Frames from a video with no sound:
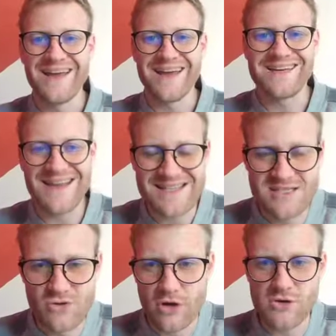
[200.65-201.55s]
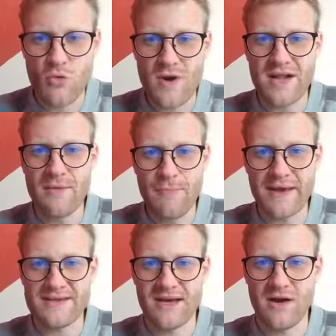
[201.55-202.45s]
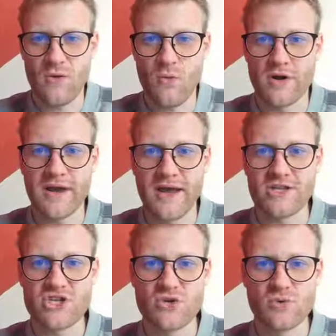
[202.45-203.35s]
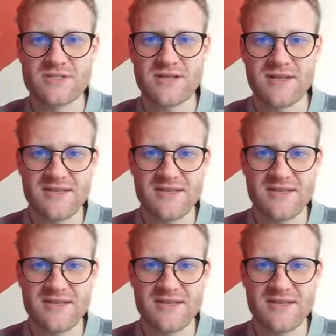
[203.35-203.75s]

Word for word: It does not really matter what I choose